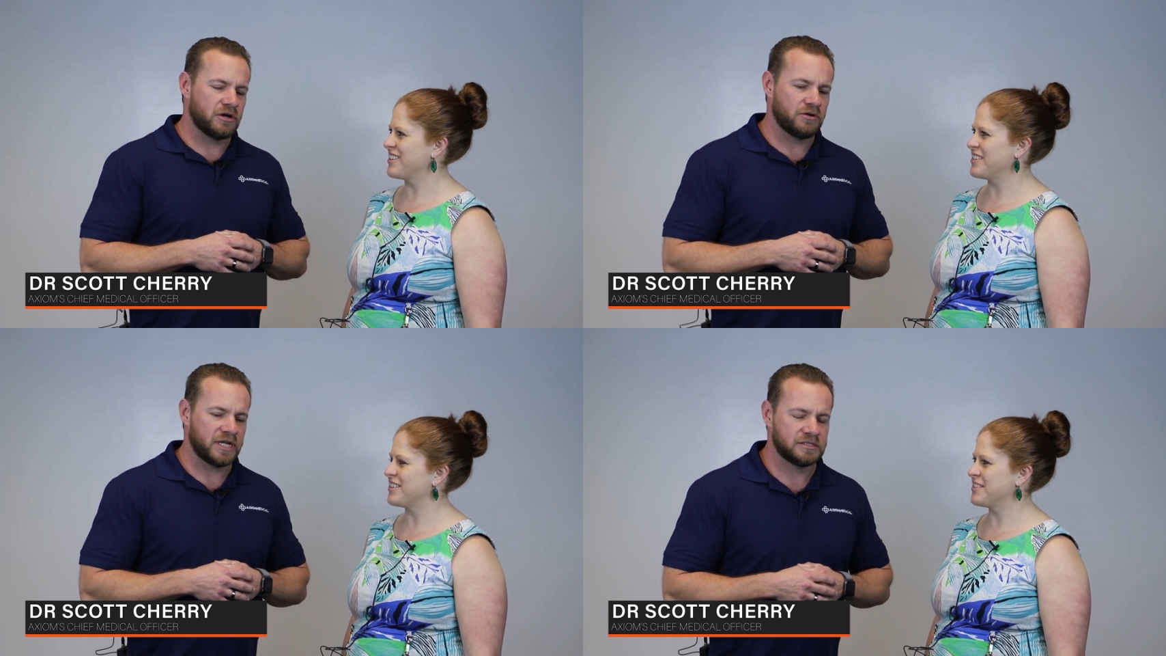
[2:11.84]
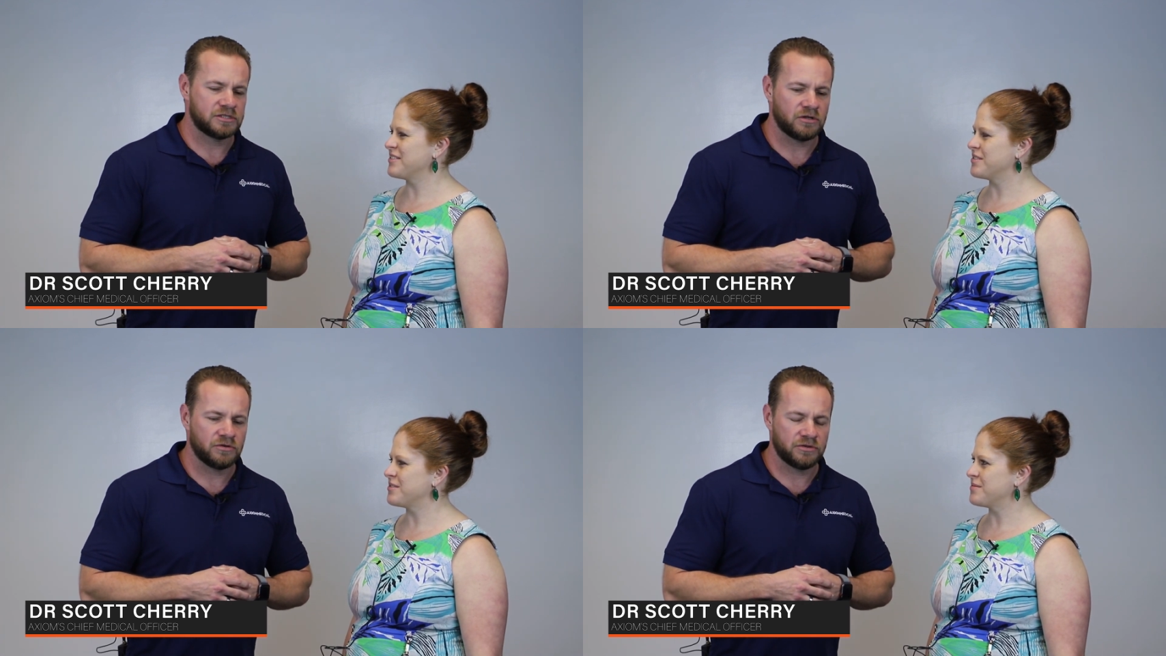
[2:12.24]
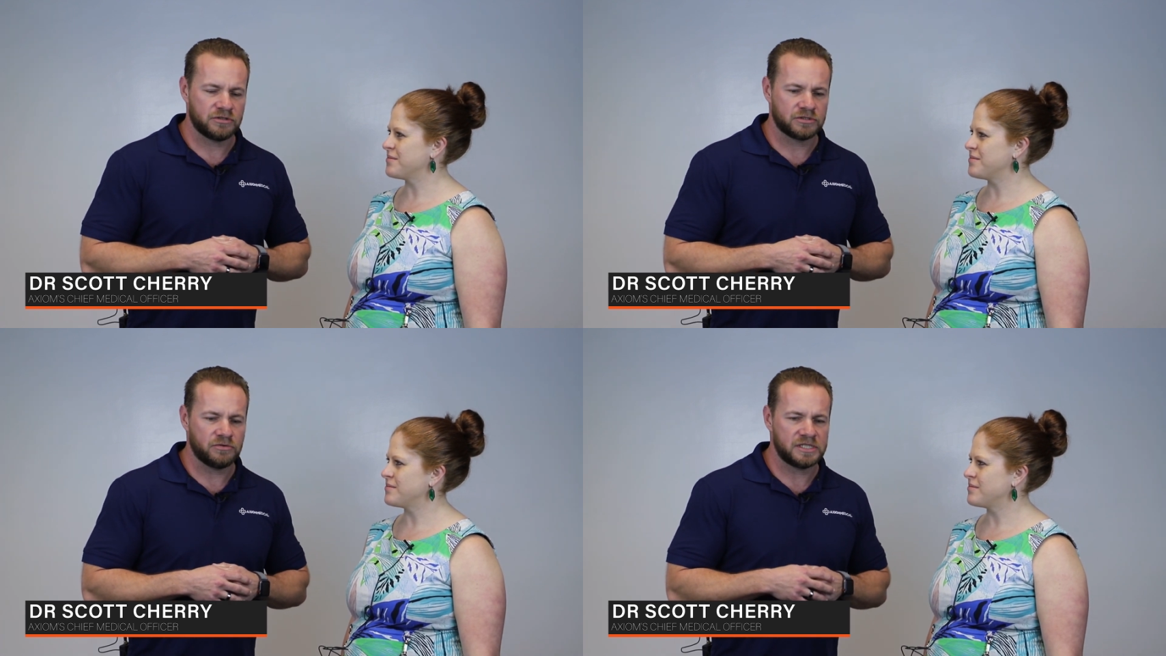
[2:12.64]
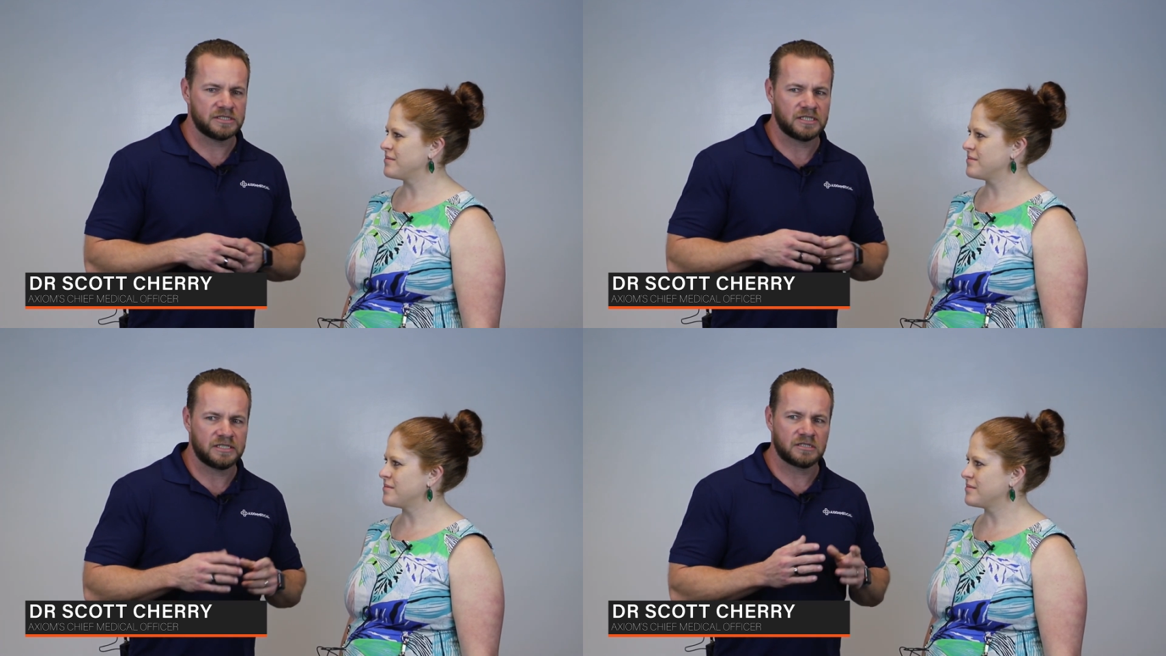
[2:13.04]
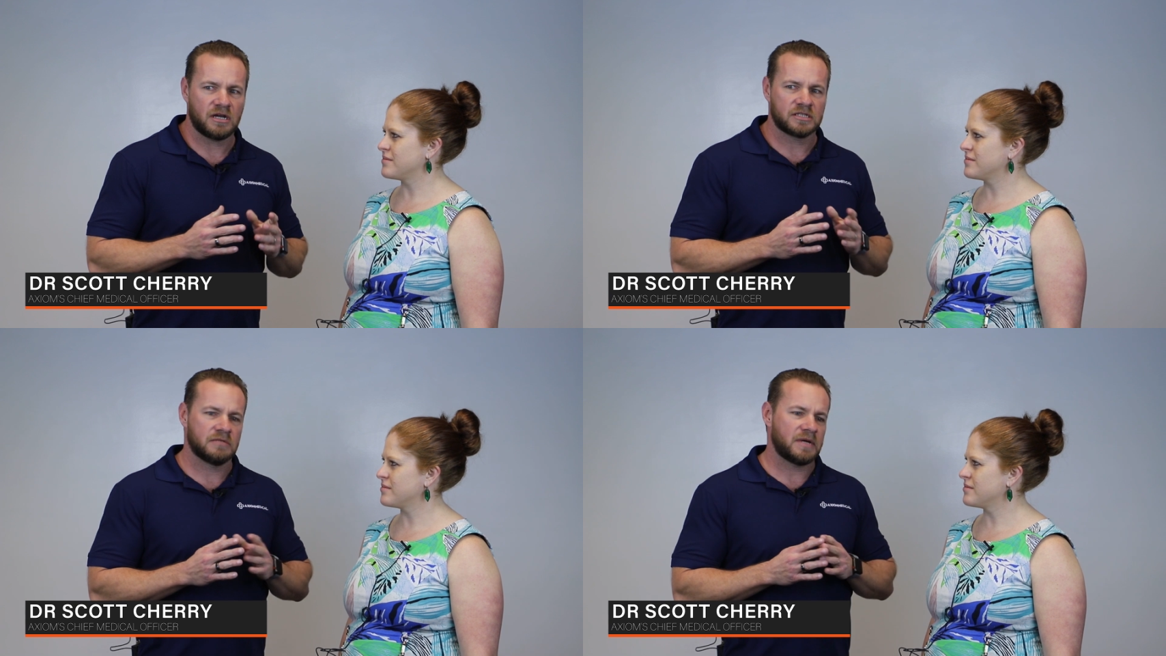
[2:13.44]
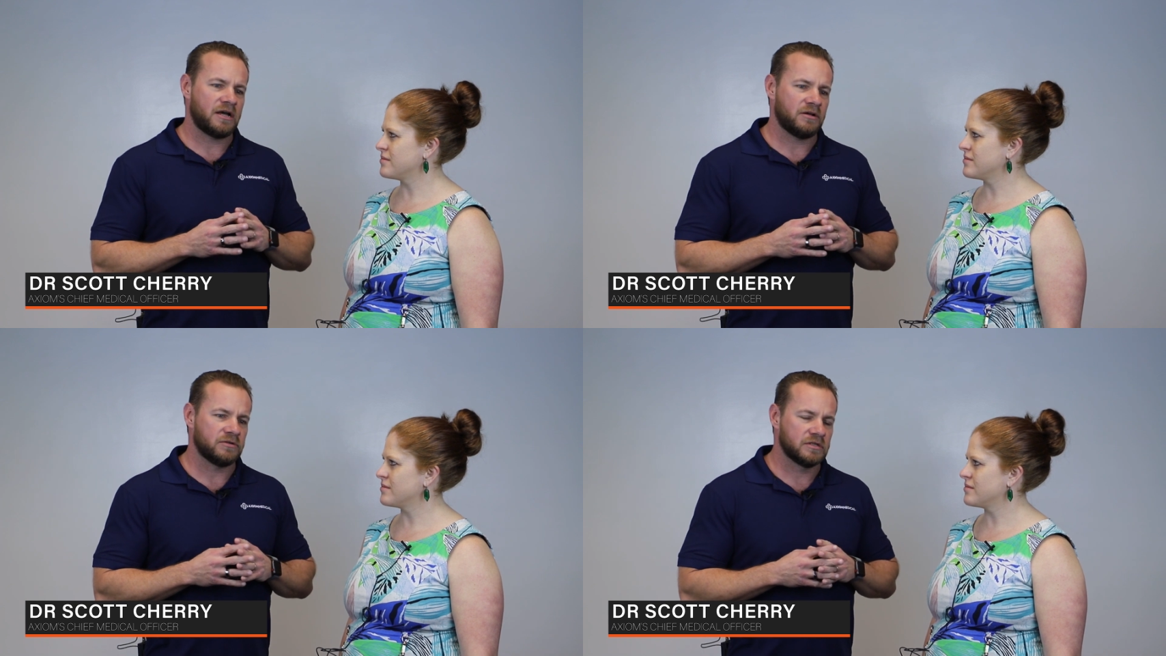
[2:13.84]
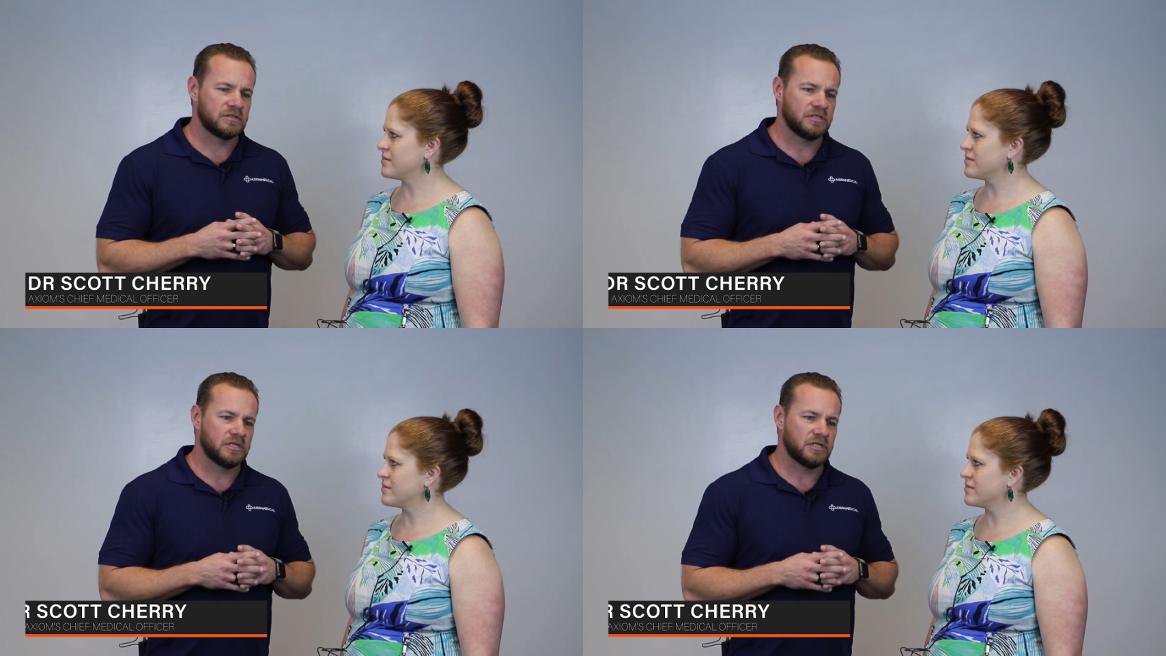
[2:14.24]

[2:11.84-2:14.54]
Speaker 1: know, and so there's always these talks about,